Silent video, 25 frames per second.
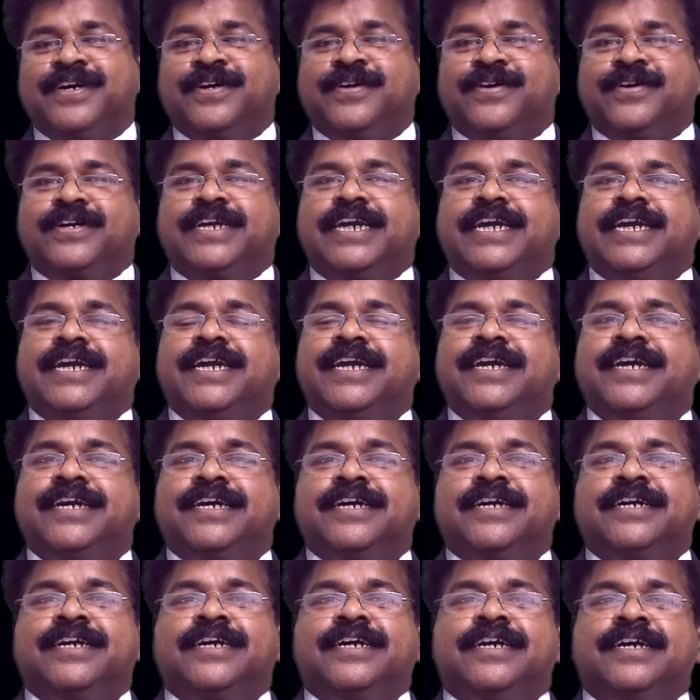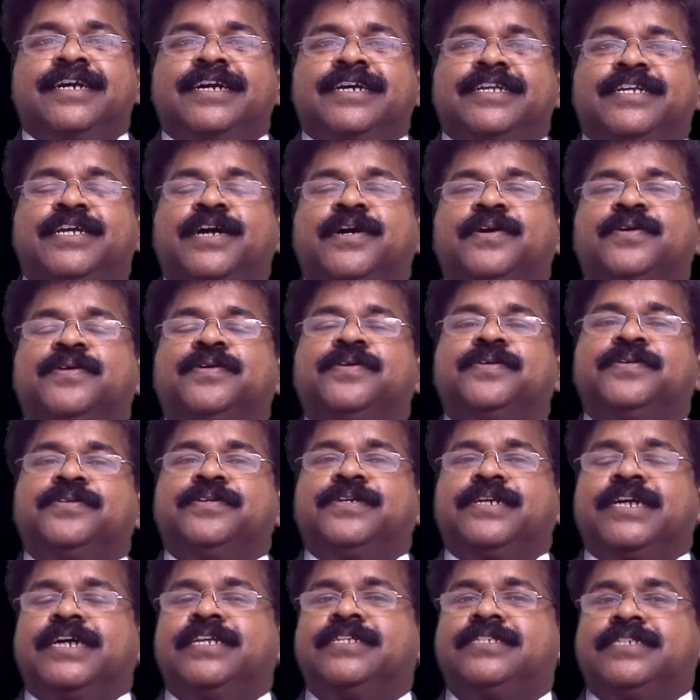Okay, now
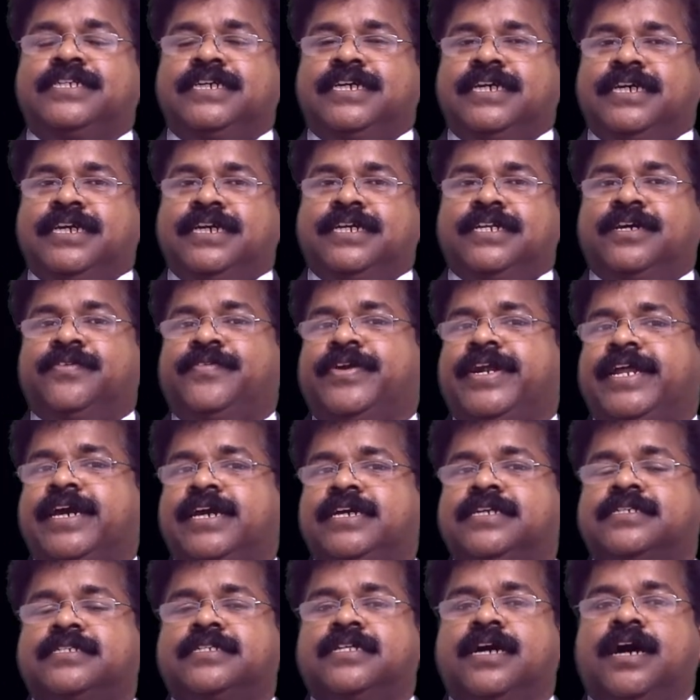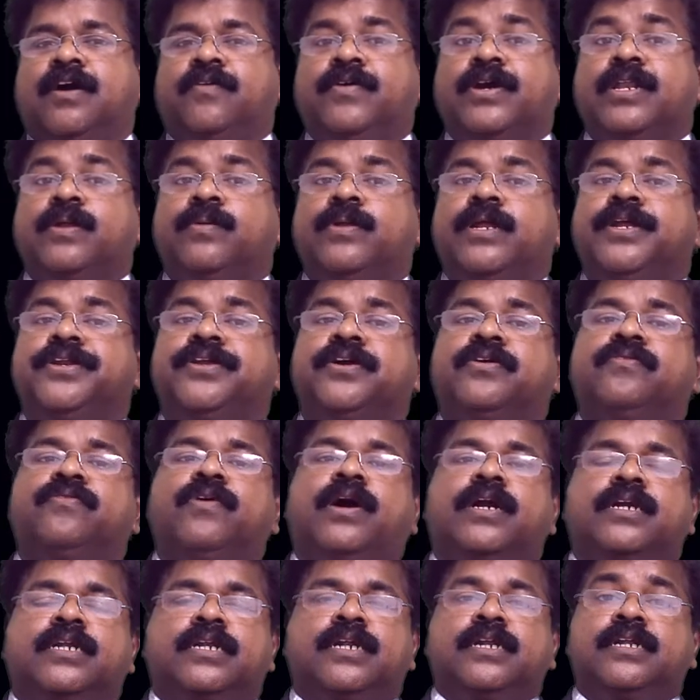you can see nowadays the availability of
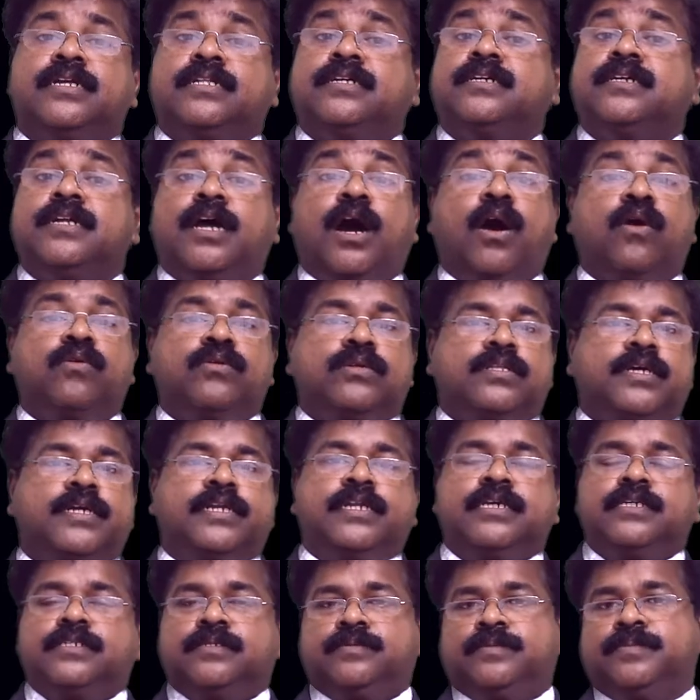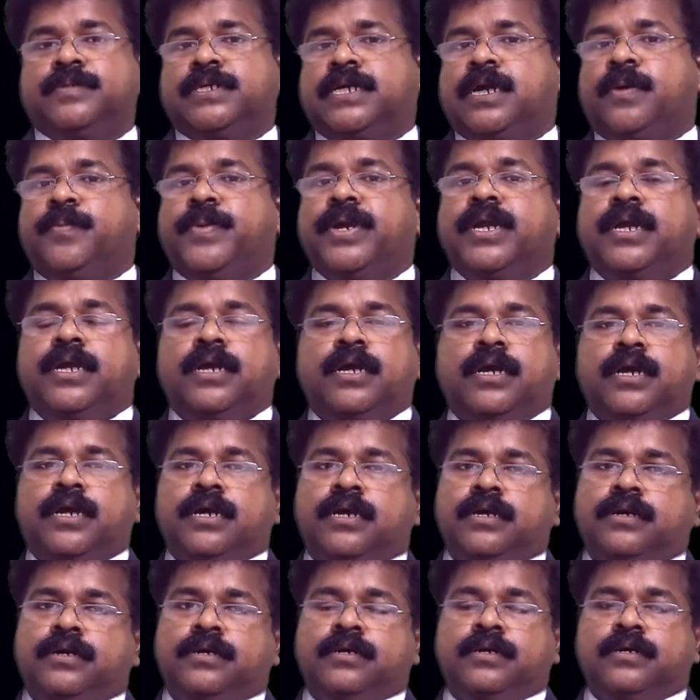water under the ground, that is becoming
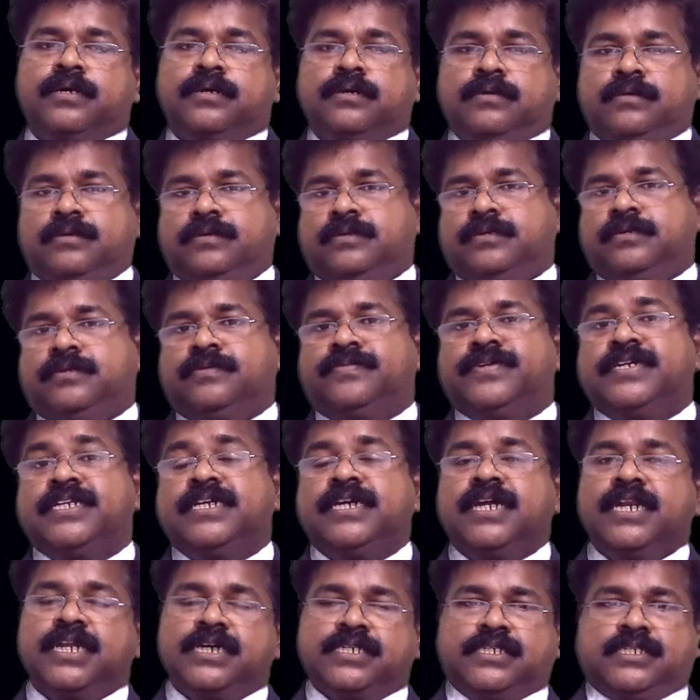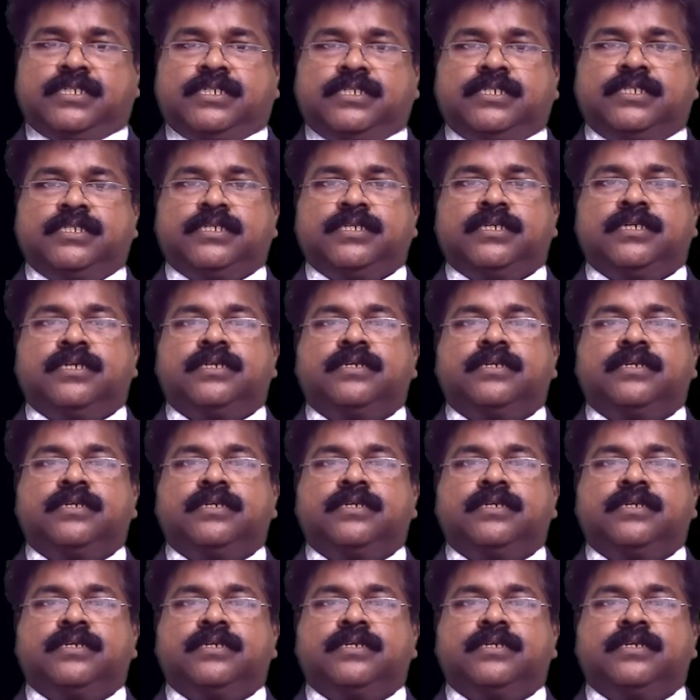very less.